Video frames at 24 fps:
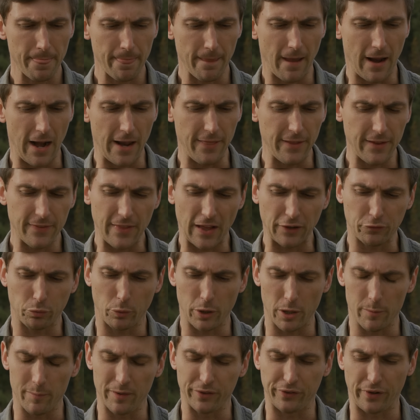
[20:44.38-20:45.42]
And I think that's what
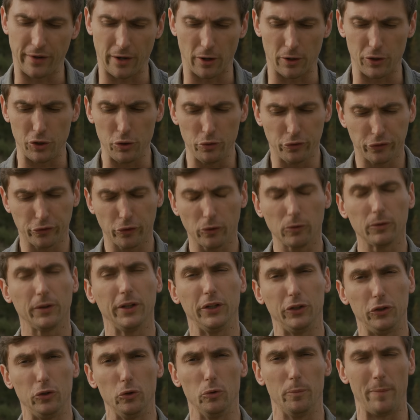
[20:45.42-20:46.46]
you're missing here, and you certainly
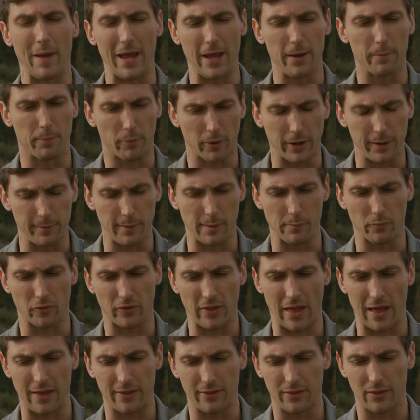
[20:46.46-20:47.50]
do pay a premium for
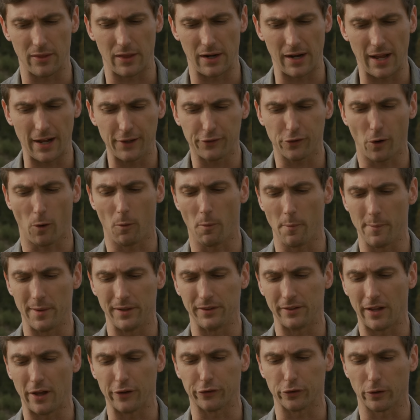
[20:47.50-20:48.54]
that. The Knights
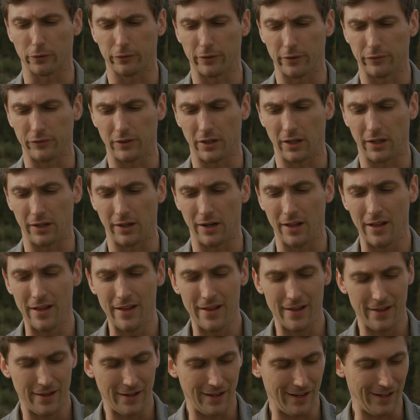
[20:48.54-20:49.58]
Armament SR-15
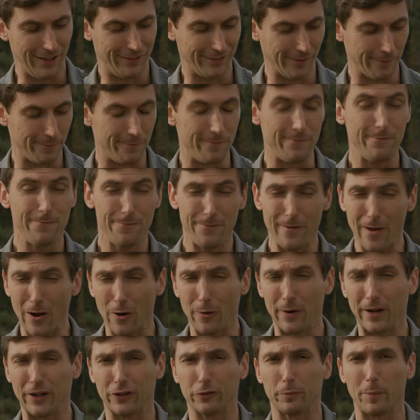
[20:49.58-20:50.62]
is a
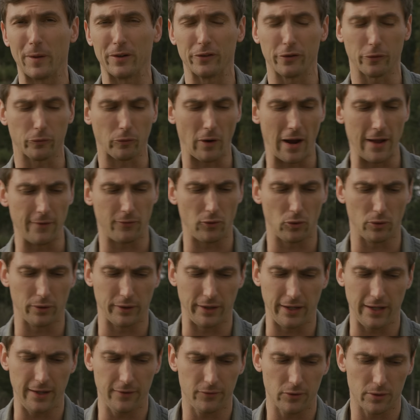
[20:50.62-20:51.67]
very expensive rifle,
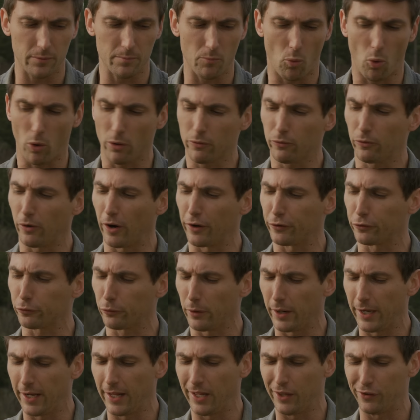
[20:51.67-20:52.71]
and even more
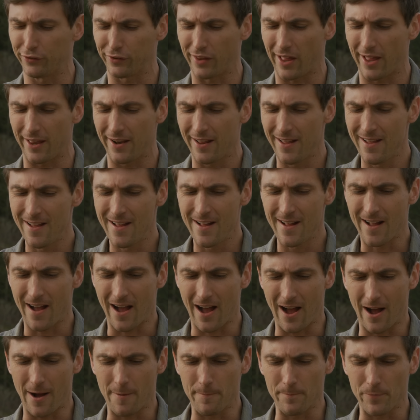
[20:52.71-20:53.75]
frustrating is that
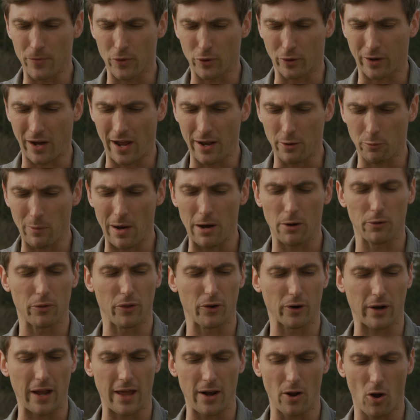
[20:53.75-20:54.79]
um, they're kind of rare.
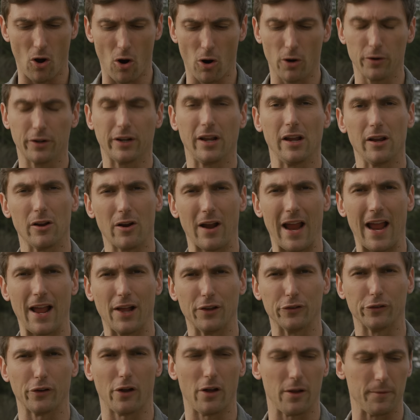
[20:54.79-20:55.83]
They're kind of hard to get your
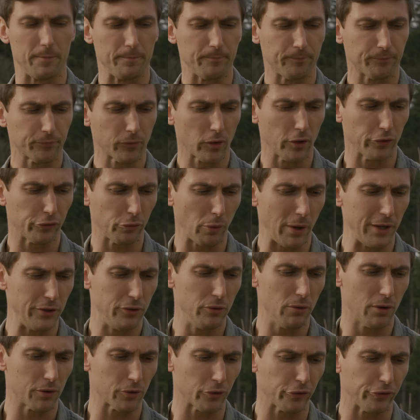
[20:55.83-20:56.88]
hands on. So I
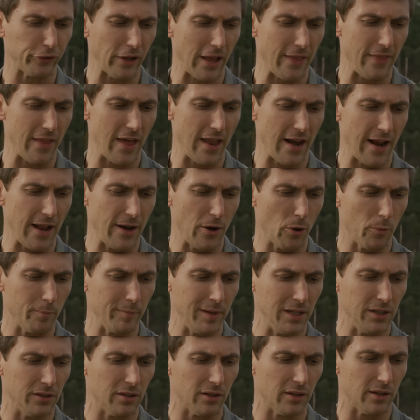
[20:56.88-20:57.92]
do understand that, and I don't
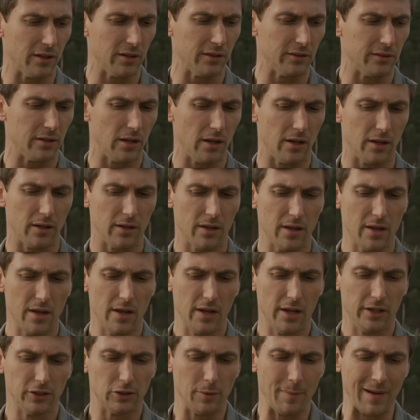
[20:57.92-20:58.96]
mean to, to,
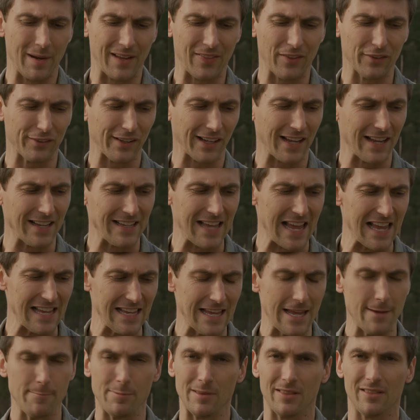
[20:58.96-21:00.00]
to make this like a
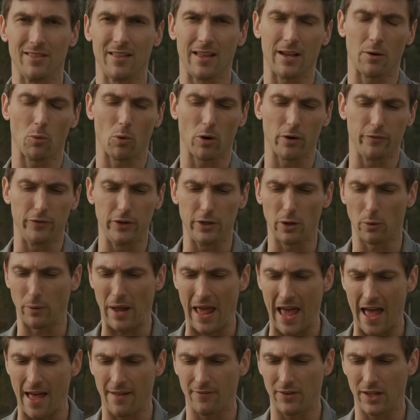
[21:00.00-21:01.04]
gatekeeping thing where if you don't
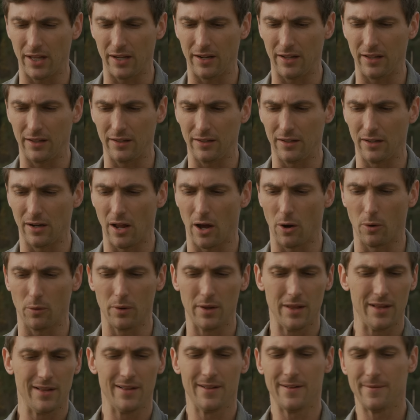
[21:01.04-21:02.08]
have it, it you know,
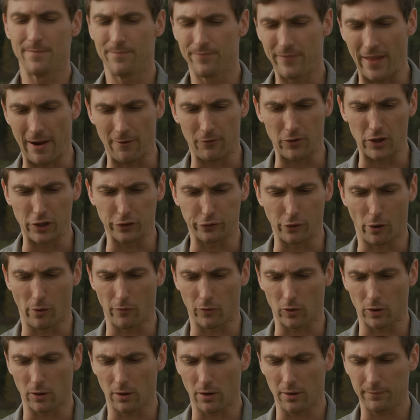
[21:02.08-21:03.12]
everything's
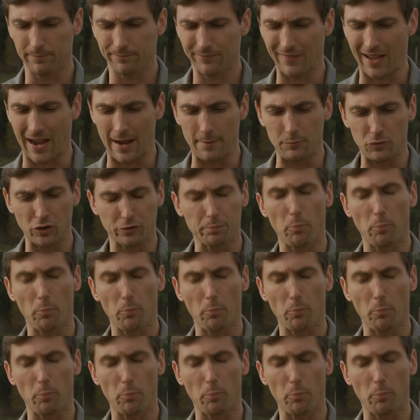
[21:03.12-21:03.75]
over. I'm just